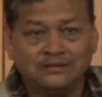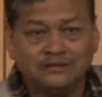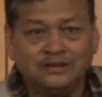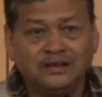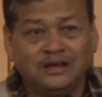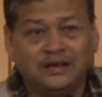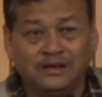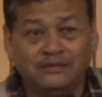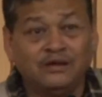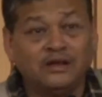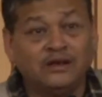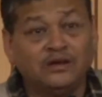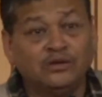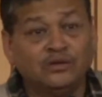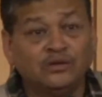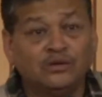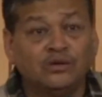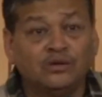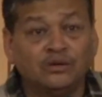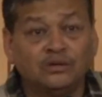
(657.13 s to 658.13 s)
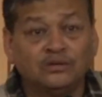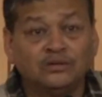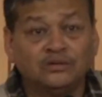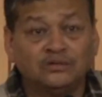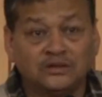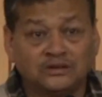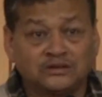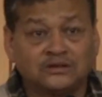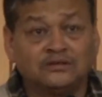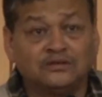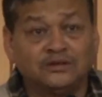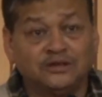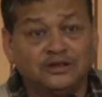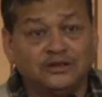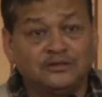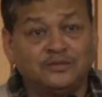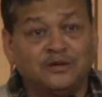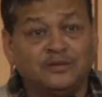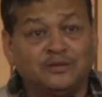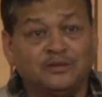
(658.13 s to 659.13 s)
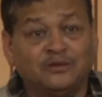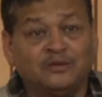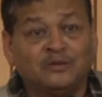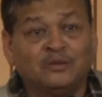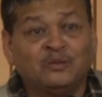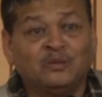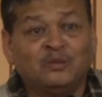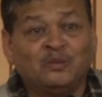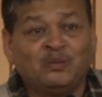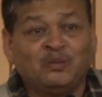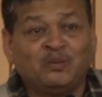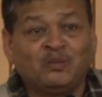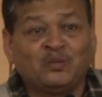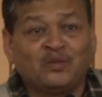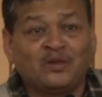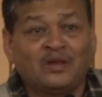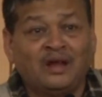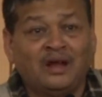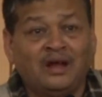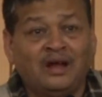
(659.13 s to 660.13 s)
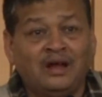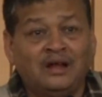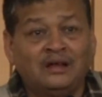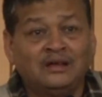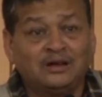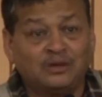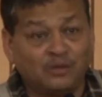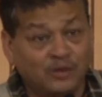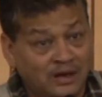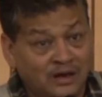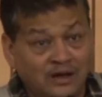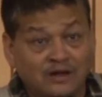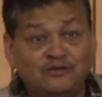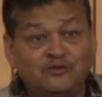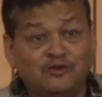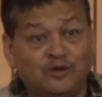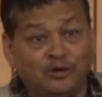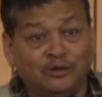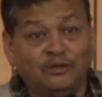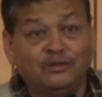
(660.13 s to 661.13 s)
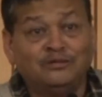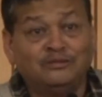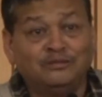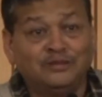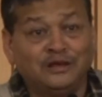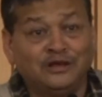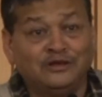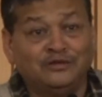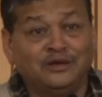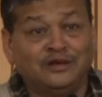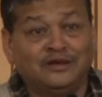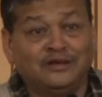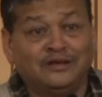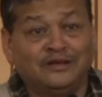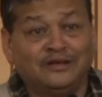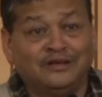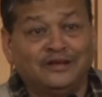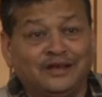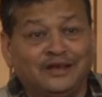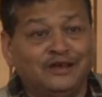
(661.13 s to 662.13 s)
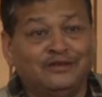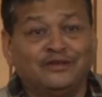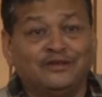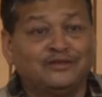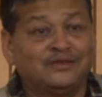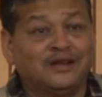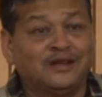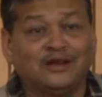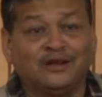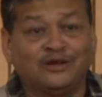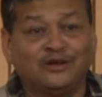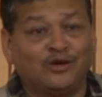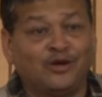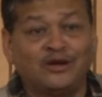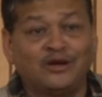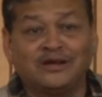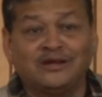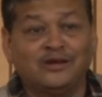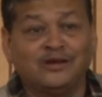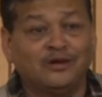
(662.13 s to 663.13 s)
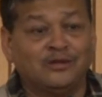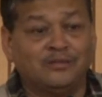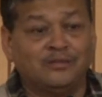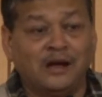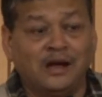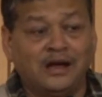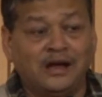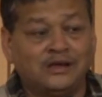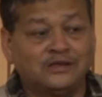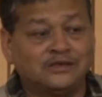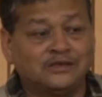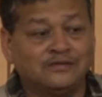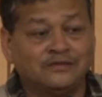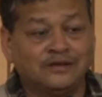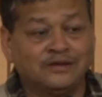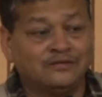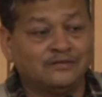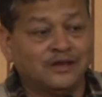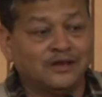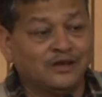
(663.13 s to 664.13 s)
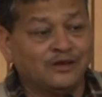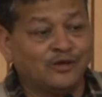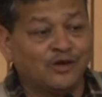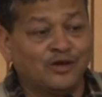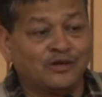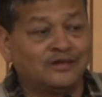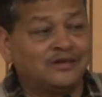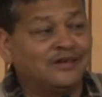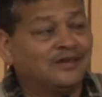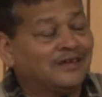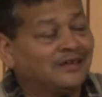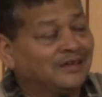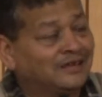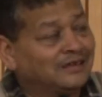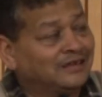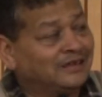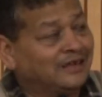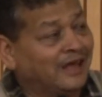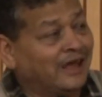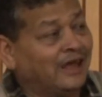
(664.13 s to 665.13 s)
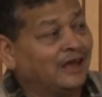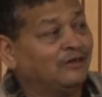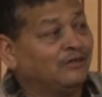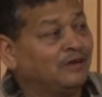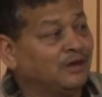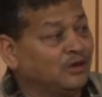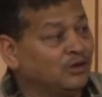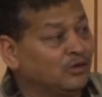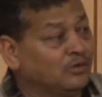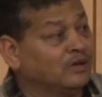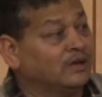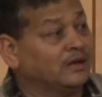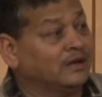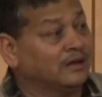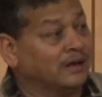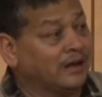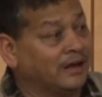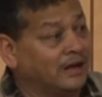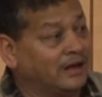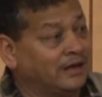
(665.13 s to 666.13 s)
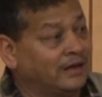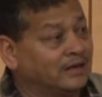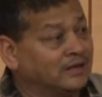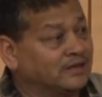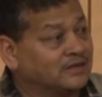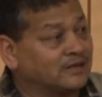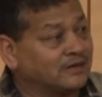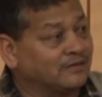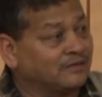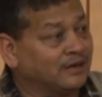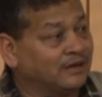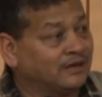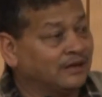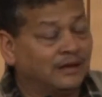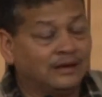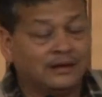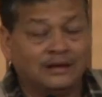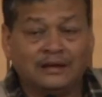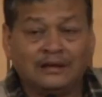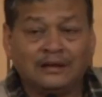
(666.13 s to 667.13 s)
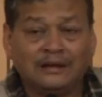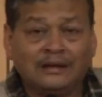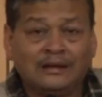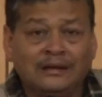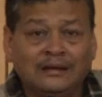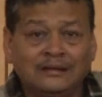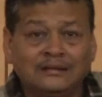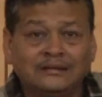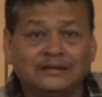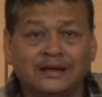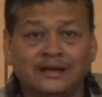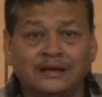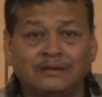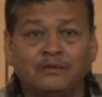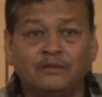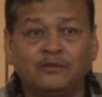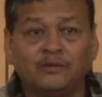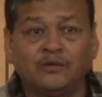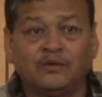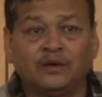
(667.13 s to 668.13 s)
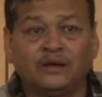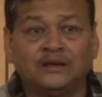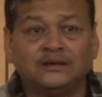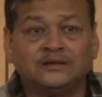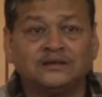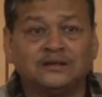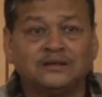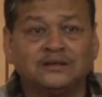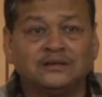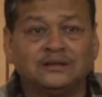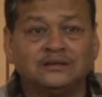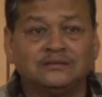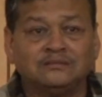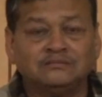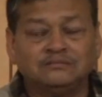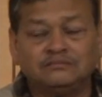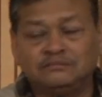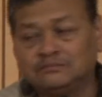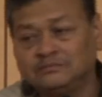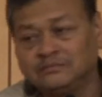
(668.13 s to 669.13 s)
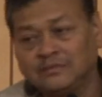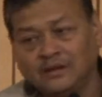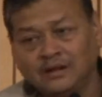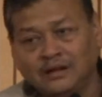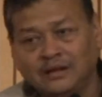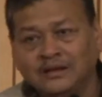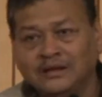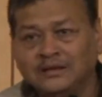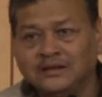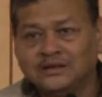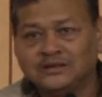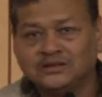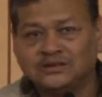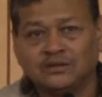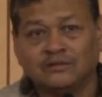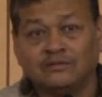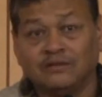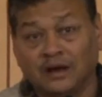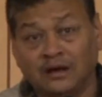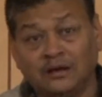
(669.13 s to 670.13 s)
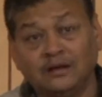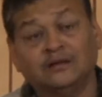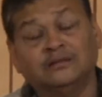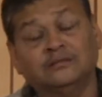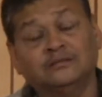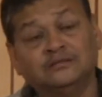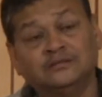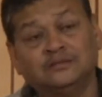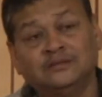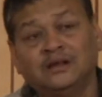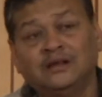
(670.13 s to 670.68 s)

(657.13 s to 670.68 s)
Anywhere you go, you discover these people. And they're quite helpful, believe me. Even if they are not in your batch, even if they are not there when you were in IIT and stuff like that. And I remember one incident in sort of London.